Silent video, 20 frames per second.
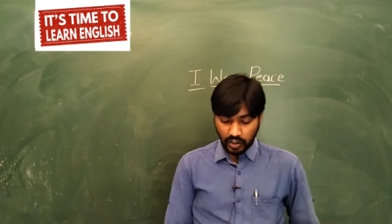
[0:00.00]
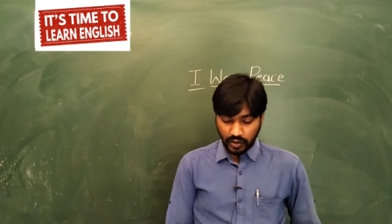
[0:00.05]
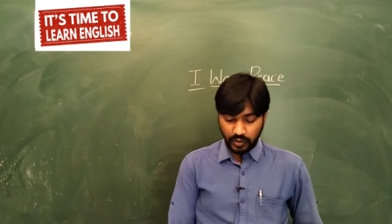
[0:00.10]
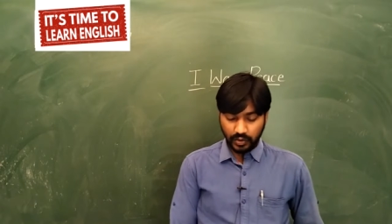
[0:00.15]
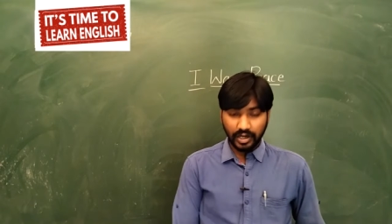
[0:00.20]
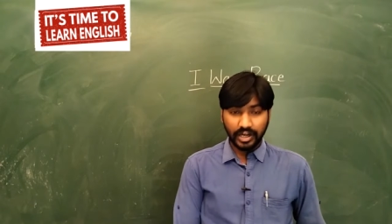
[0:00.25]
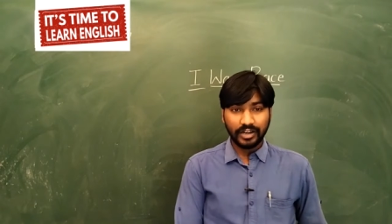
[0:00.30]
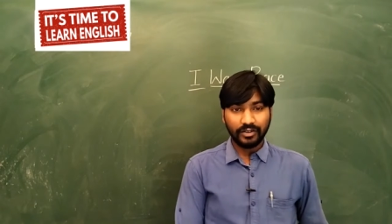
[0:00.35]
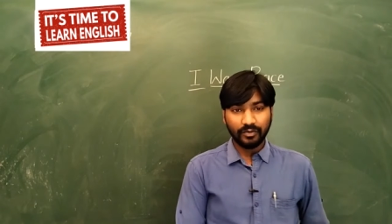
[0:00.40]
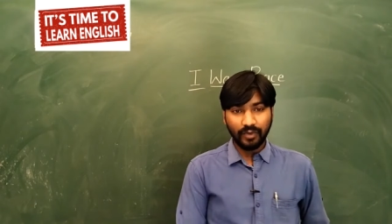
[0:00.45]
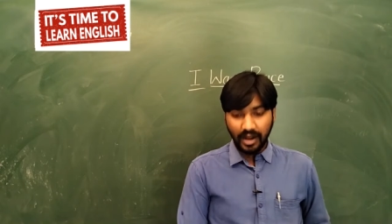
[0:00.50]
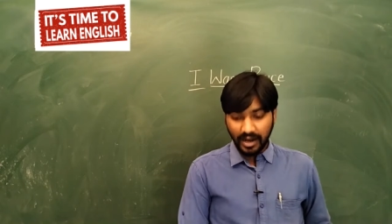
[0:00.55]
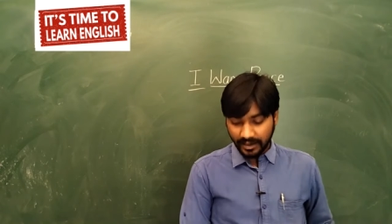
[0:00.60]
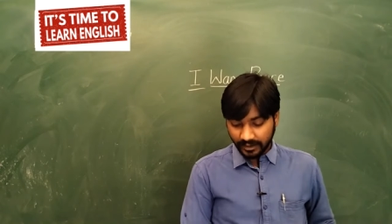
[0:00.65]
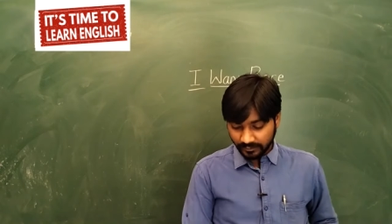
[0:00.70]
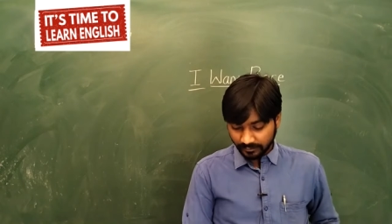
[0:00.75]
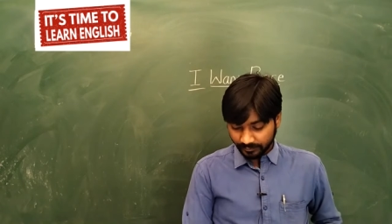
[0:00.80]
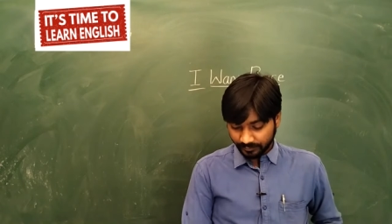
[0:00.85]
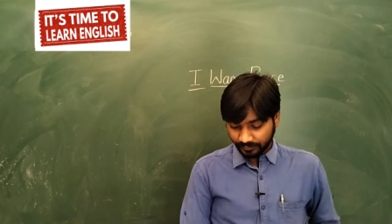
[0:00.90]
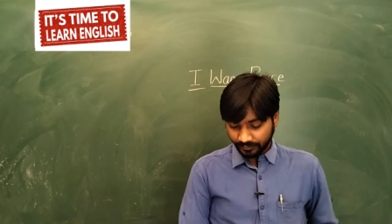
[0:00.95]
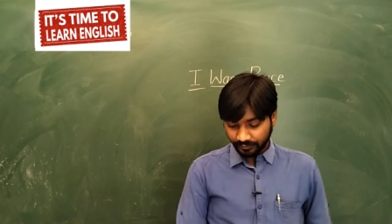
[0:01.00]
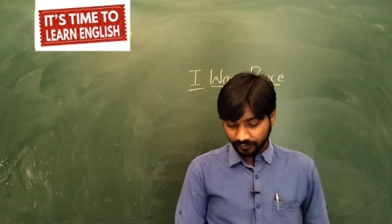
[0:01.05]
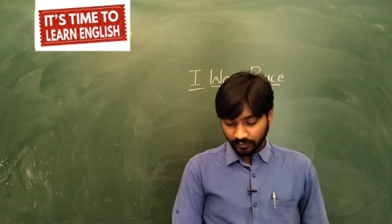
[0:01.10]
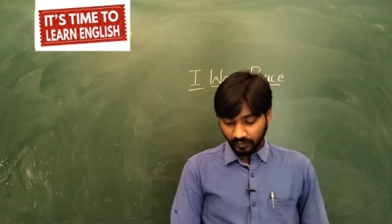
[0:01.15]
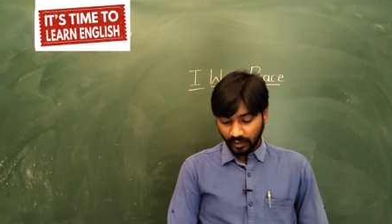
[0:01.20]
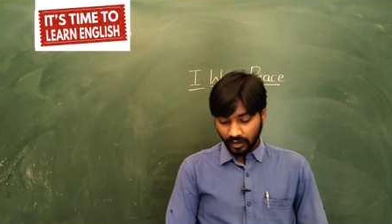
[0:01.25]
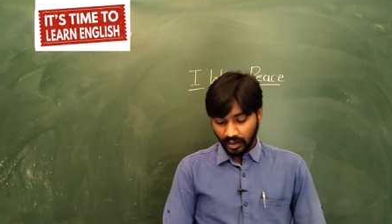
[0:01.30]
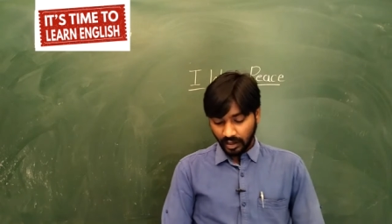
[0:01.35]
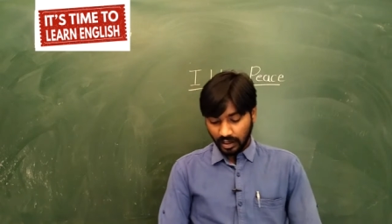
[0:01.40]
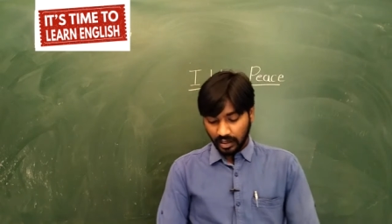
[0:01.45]
Unit 1
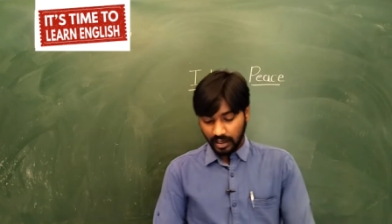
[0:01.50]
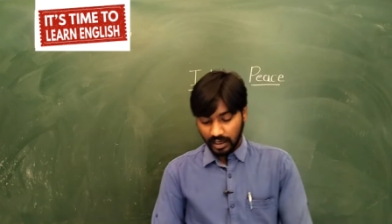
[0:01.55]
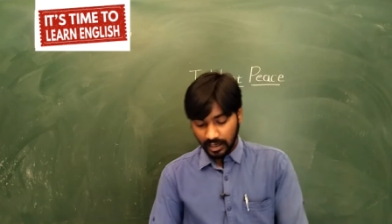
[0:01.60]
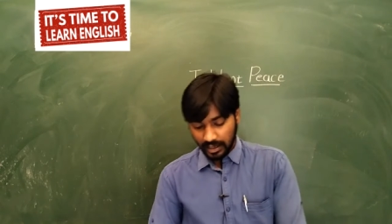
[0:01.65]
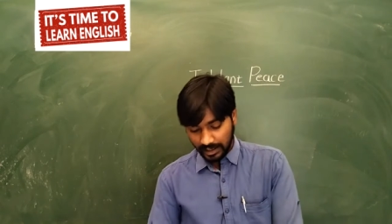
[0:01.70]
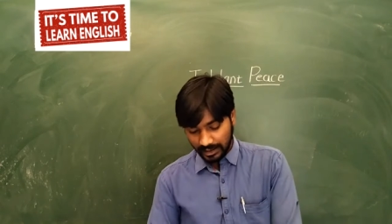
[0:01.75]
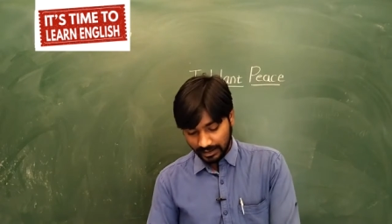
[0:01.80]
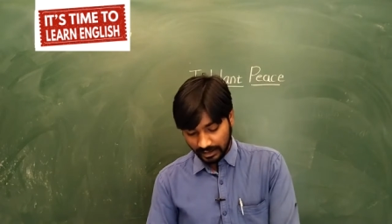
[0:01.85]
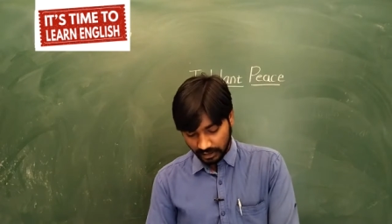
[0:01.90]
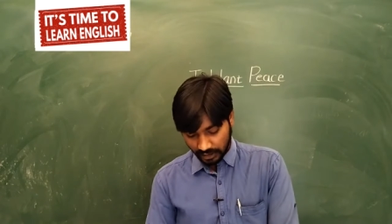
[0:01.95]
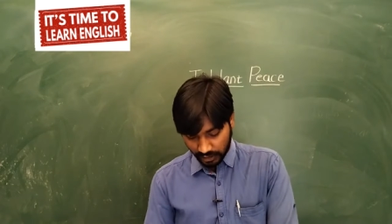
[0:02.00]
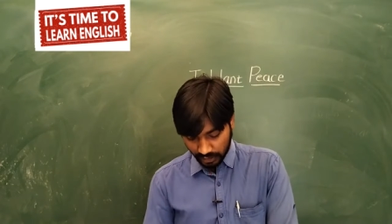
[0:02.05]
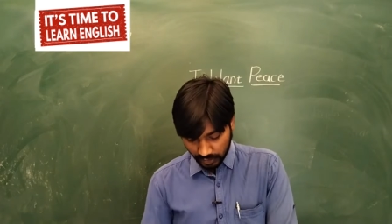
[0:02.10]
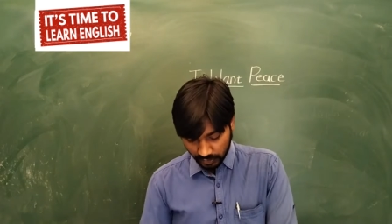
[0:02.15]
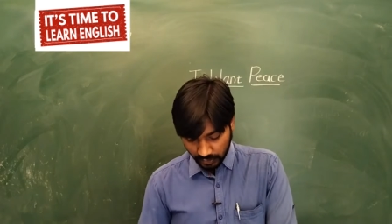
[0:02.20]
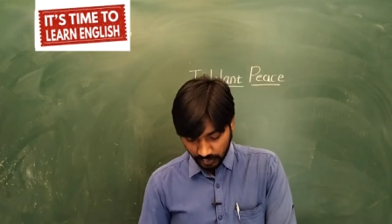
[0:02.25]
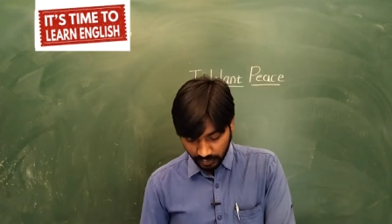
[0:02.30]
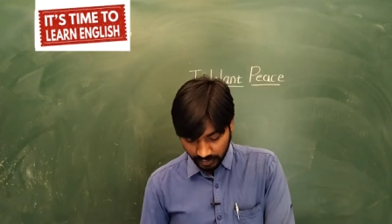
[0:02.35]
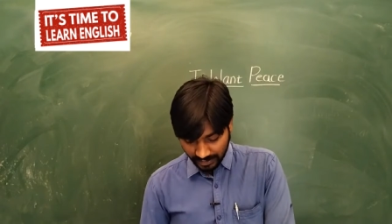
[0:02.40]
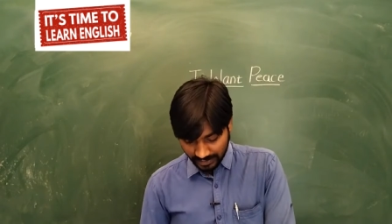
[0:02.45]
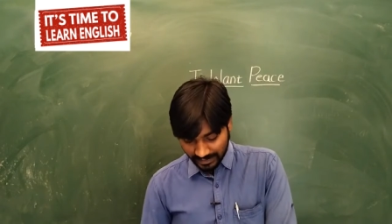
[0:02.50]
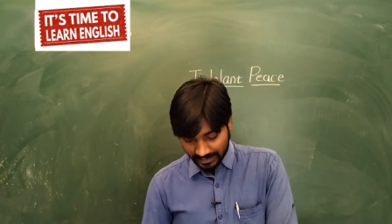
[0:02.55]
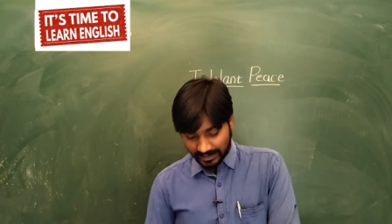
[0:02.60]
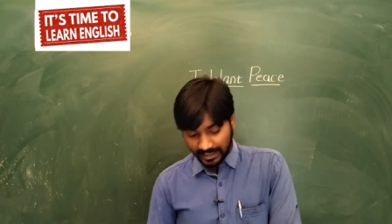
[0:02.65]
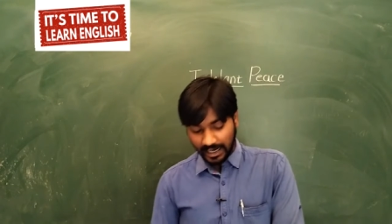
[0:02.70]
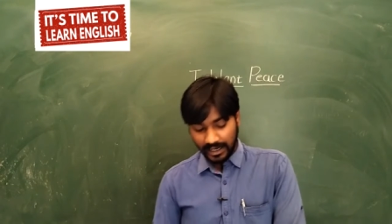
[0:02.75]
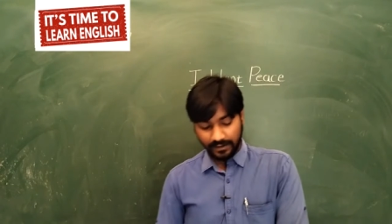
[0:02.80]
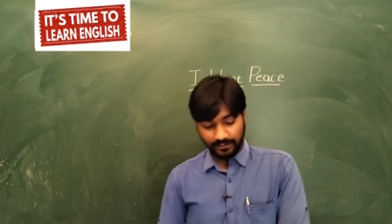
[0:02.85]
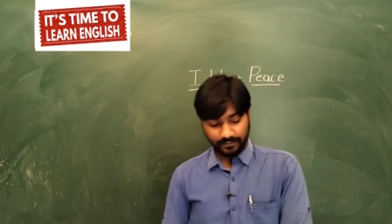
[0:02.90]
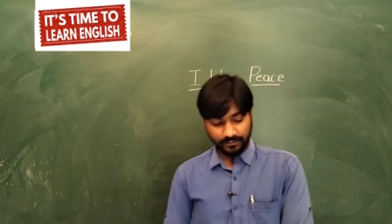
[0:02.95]
and to
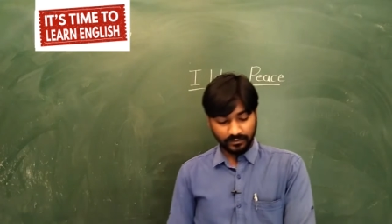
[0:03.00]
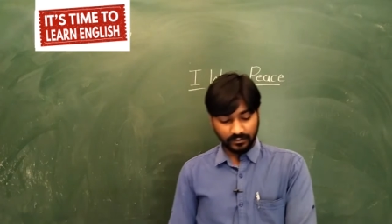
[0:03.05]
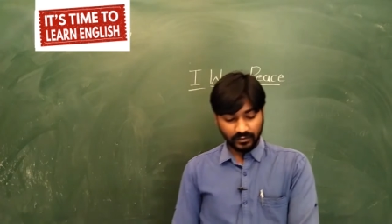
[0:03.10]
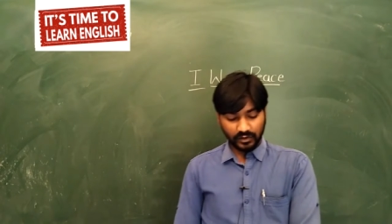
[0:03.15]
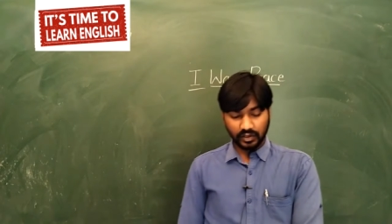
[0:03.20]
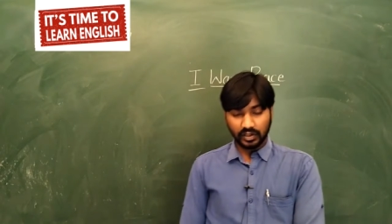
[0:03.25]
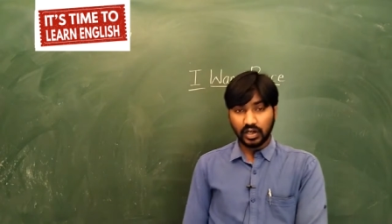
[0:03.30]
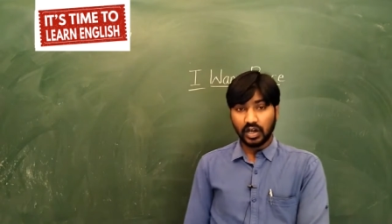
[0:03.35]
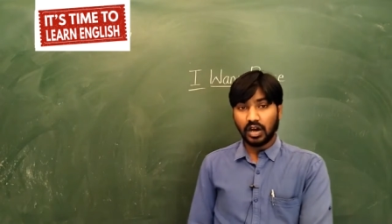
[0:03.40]
Unit 10.